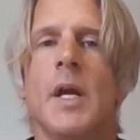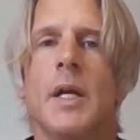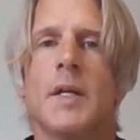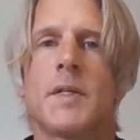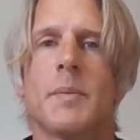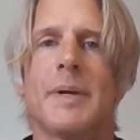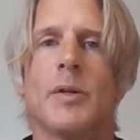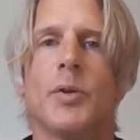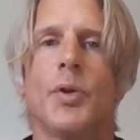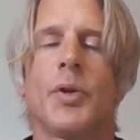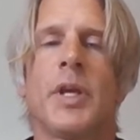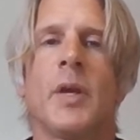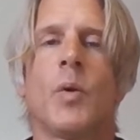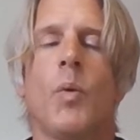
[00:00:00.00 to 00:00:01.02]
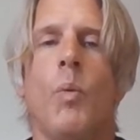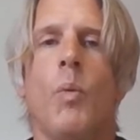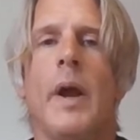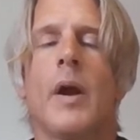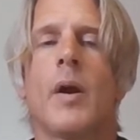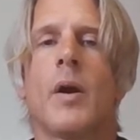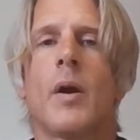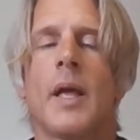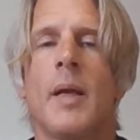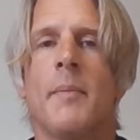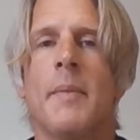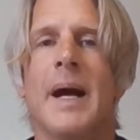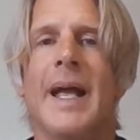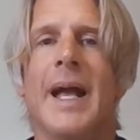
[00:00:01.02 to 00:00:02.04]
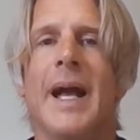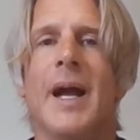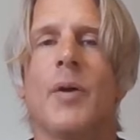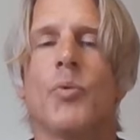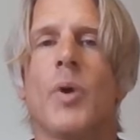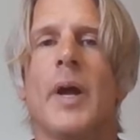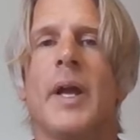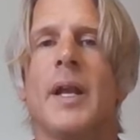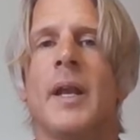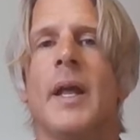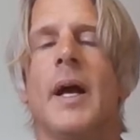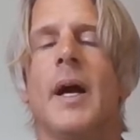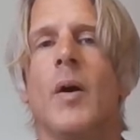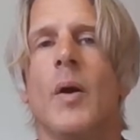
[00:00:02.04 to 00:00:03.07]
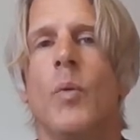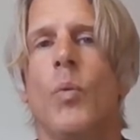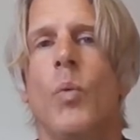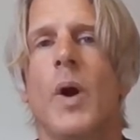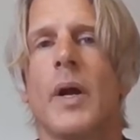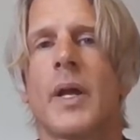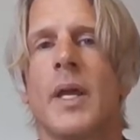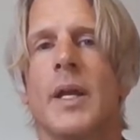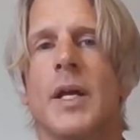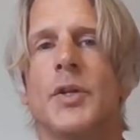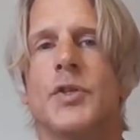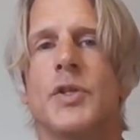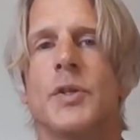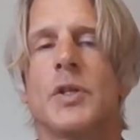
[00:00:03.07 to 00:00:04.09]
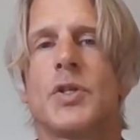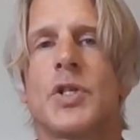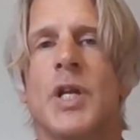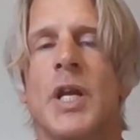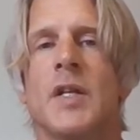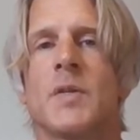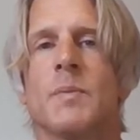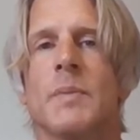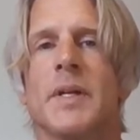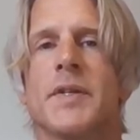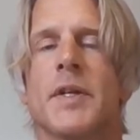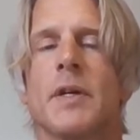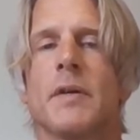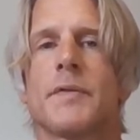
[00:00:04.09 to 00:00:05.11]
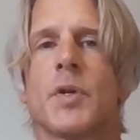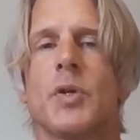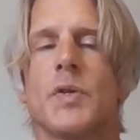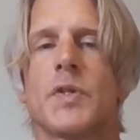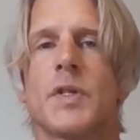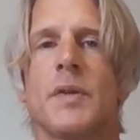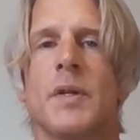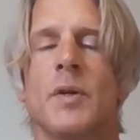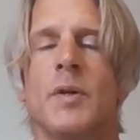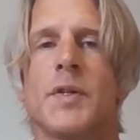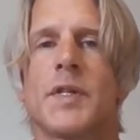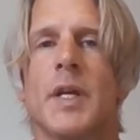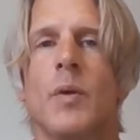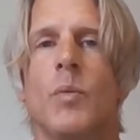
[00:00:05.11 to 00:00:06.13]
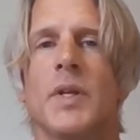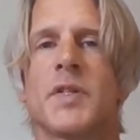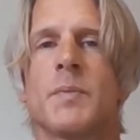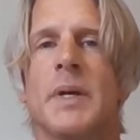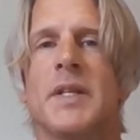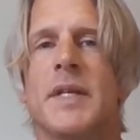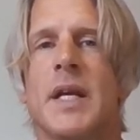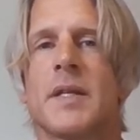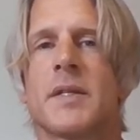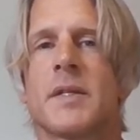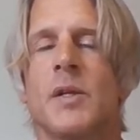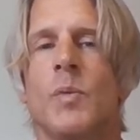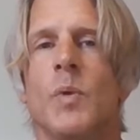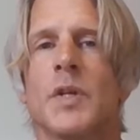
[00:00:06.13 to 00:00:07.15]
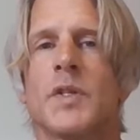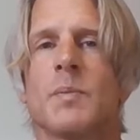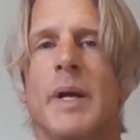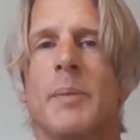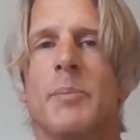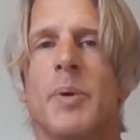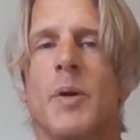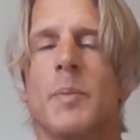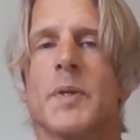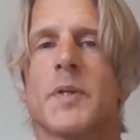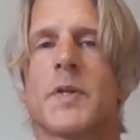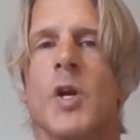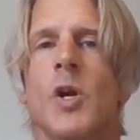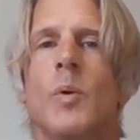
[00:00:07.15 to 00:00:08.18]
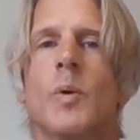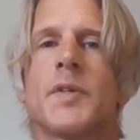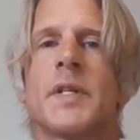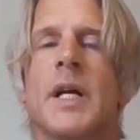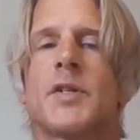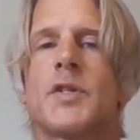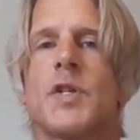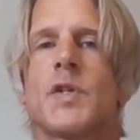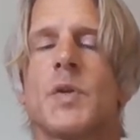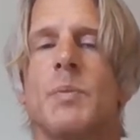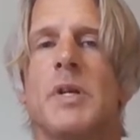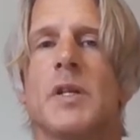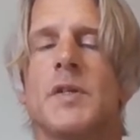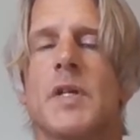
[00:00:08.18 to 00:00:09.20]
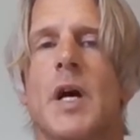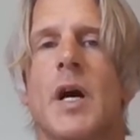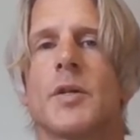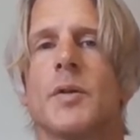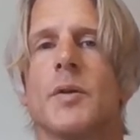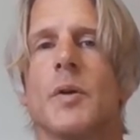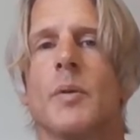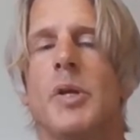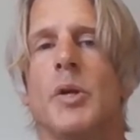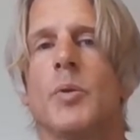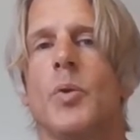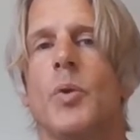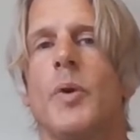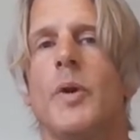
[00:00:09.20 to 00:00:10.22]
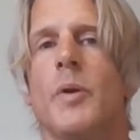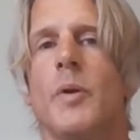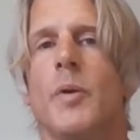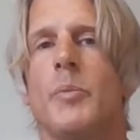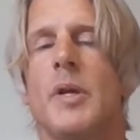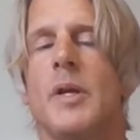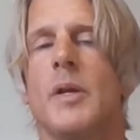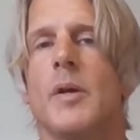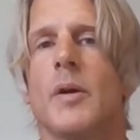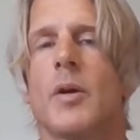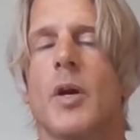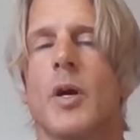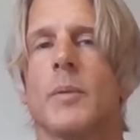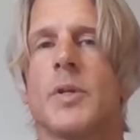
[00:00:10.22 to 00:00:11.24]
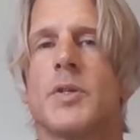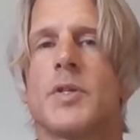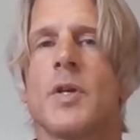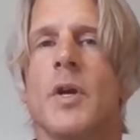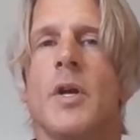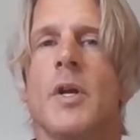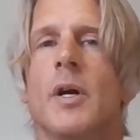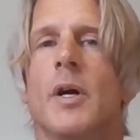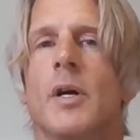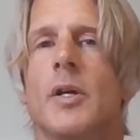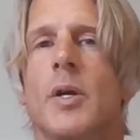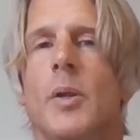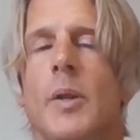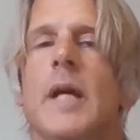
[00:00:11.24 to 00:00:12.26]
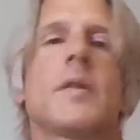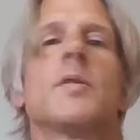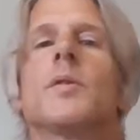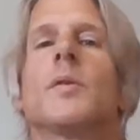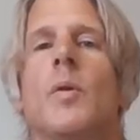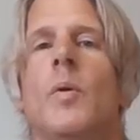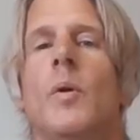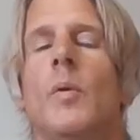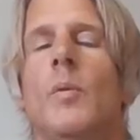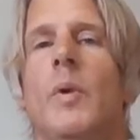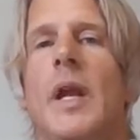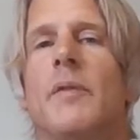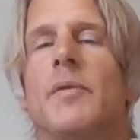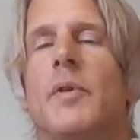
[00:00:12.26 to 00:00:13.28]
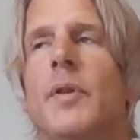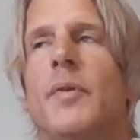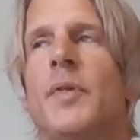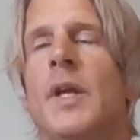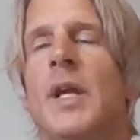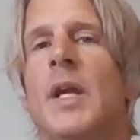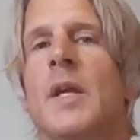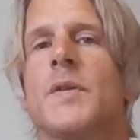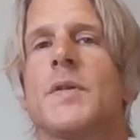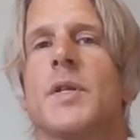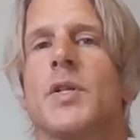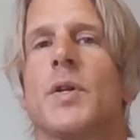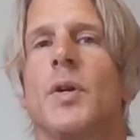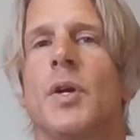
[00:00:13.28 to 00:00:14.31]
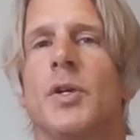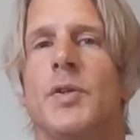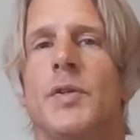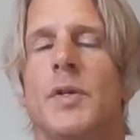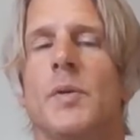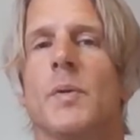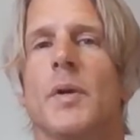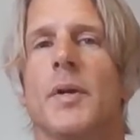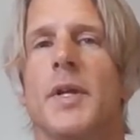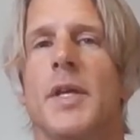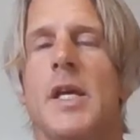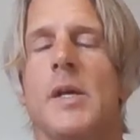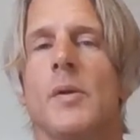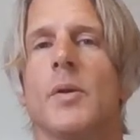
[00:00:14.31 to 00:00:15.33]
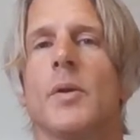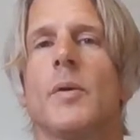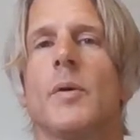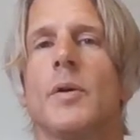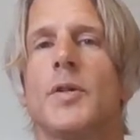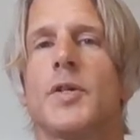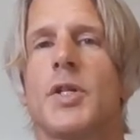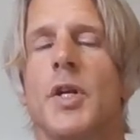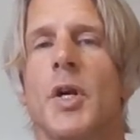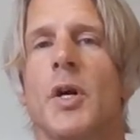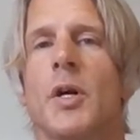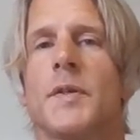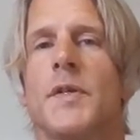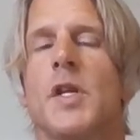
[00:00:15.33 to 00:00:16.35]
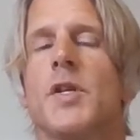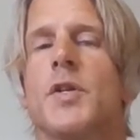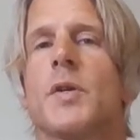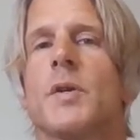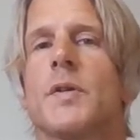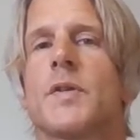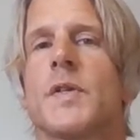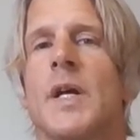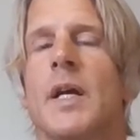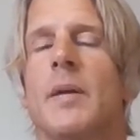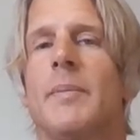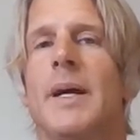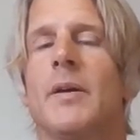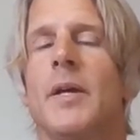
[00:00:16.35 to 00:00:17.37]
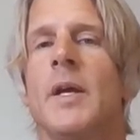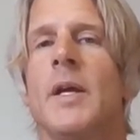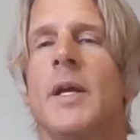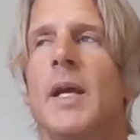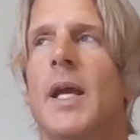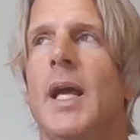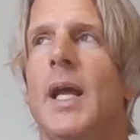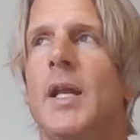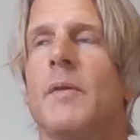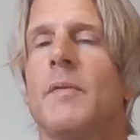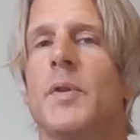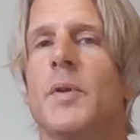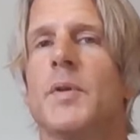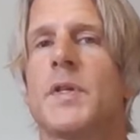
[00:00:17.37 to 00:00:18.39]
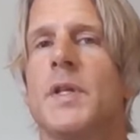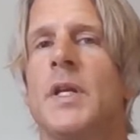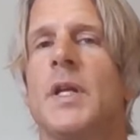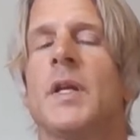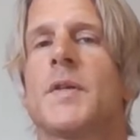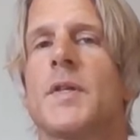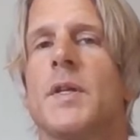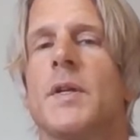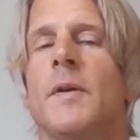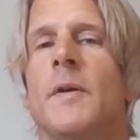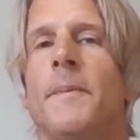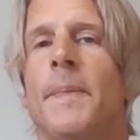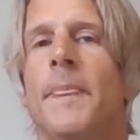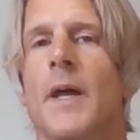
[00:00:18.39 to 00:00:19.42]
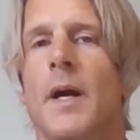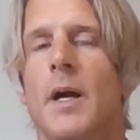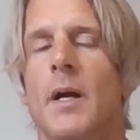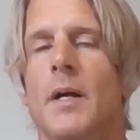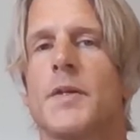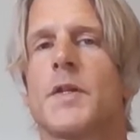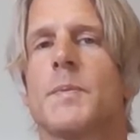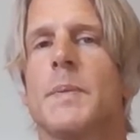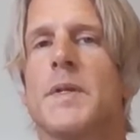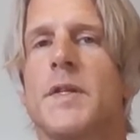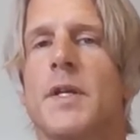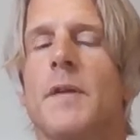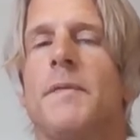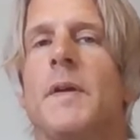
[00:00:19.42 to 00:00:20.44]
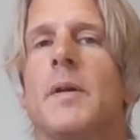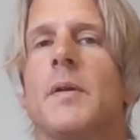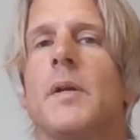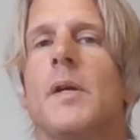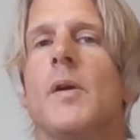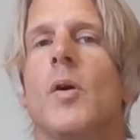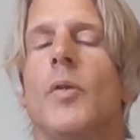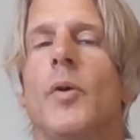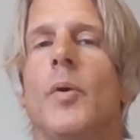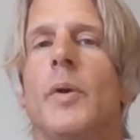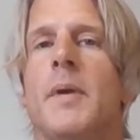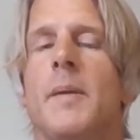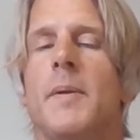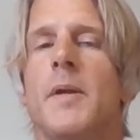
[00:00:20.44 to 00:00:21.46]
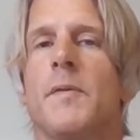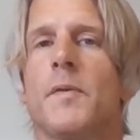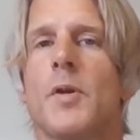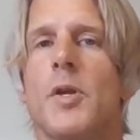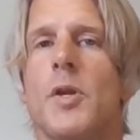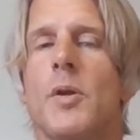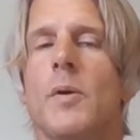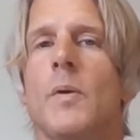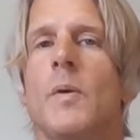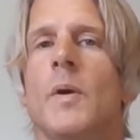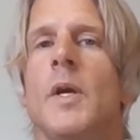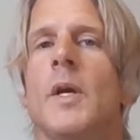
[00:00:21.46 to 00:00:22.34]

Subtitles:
It's about looking, where am I at right now and what can I do to change myself? So you sit there and you say, what's my destiny? What's my purpose? Well, it's not just to be a doctor or be a lawyer or be a garbage collector or whatever the thing is that you're going to do, or a healer or a Qigong teacher. It's not about any of those things specifically, although it may be for you.